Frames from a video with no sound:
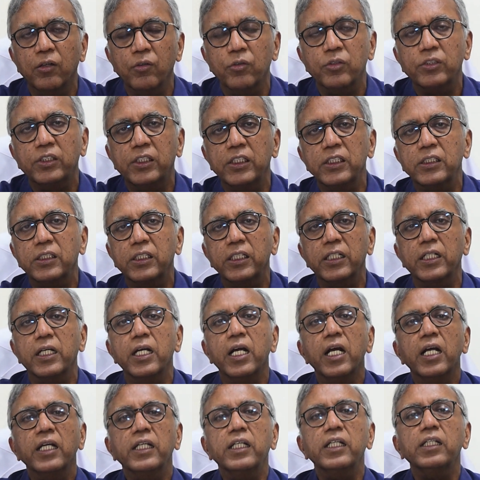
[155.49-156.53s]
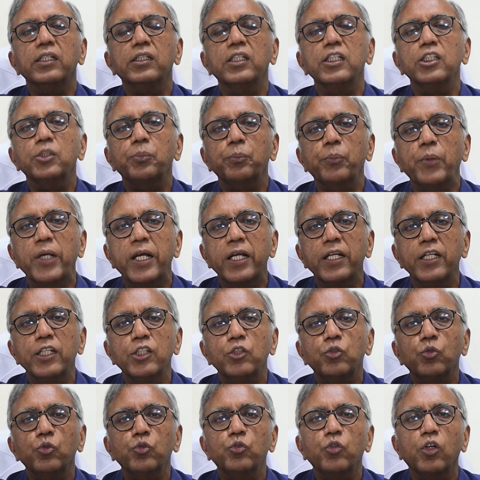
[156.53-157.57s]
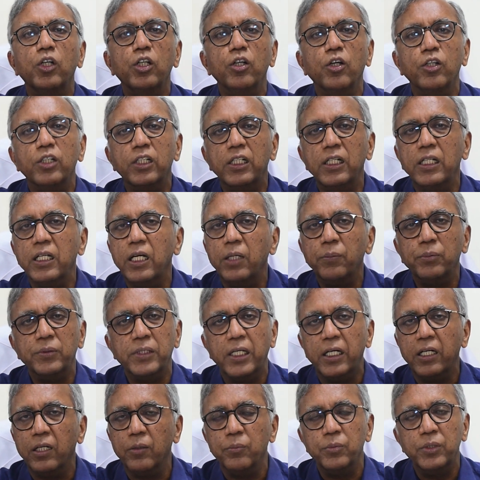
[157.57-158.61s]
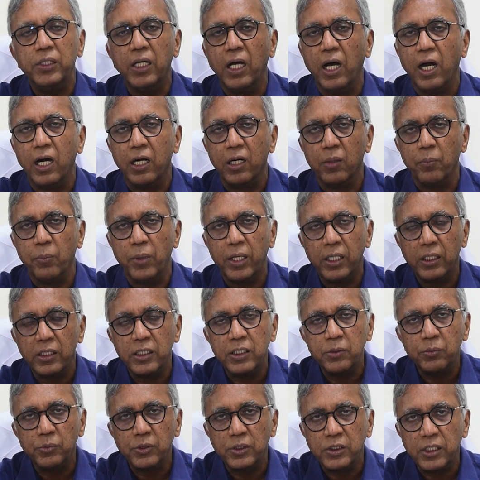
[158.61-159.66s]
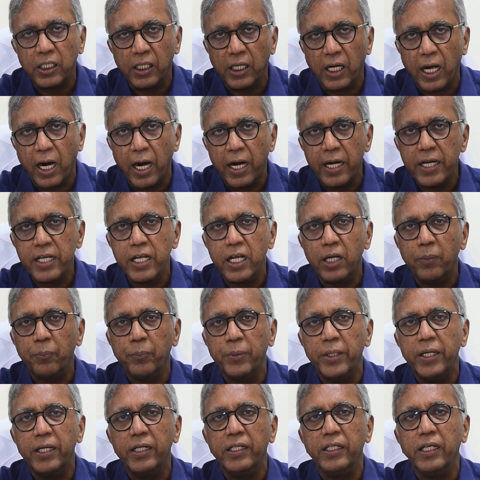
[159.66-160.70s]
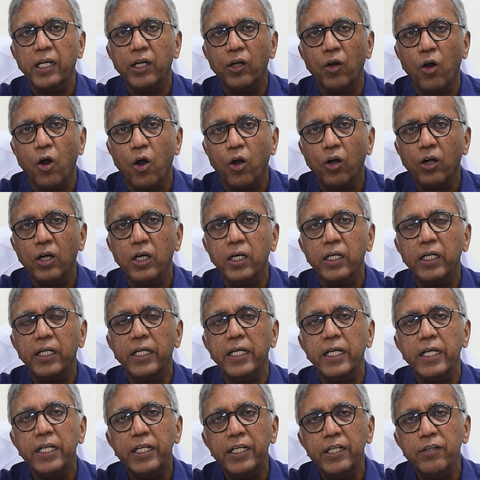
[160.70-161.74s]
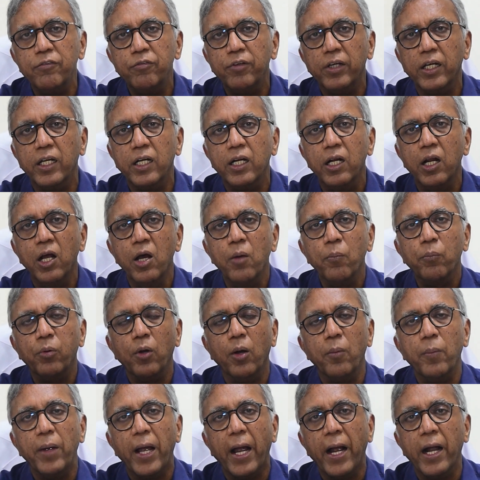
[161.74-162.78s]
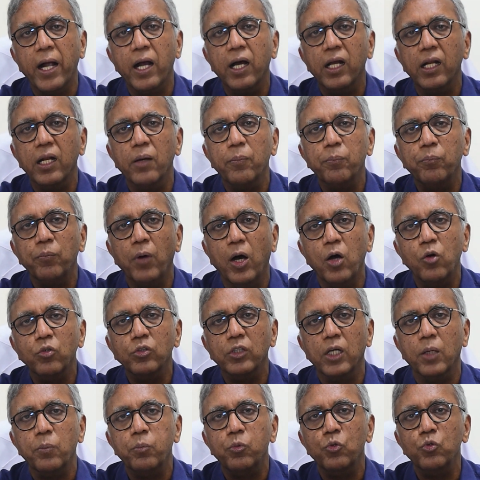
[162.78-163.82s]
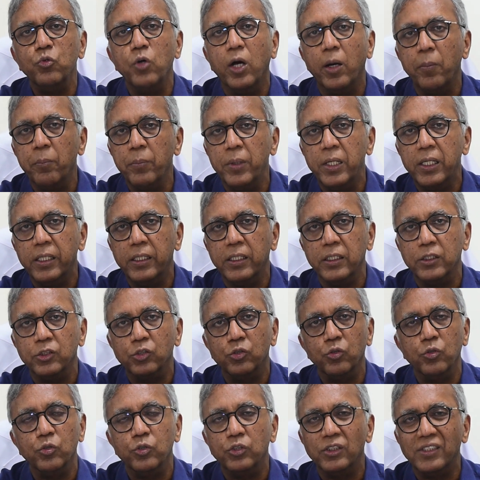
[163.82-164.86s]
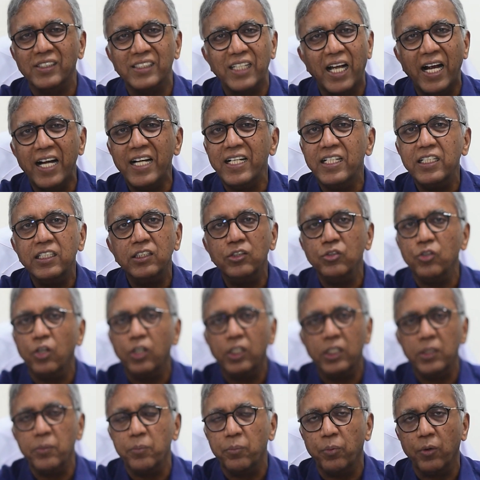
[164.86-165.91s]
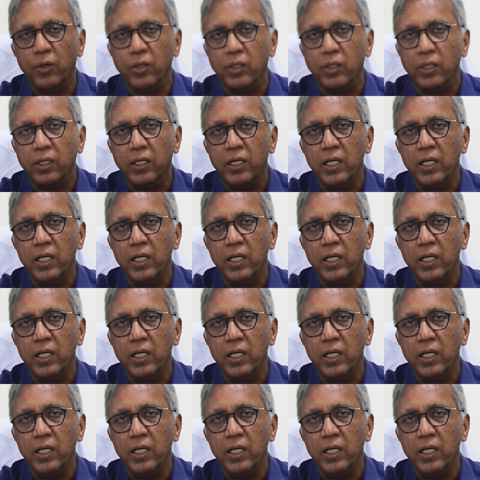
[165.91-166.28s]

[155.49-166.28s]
this pain is usually on the left side of the heart, but the cardiac pain can occur anywhere from angle of mouth up to umbilicus. So site is not important.